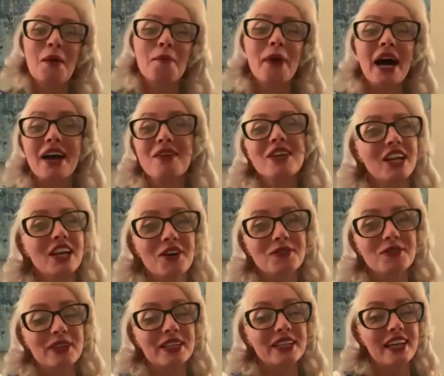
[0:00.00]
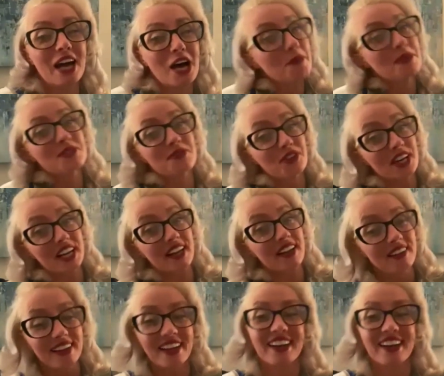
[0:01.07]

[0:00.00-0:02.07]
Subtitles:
But, when the help is free.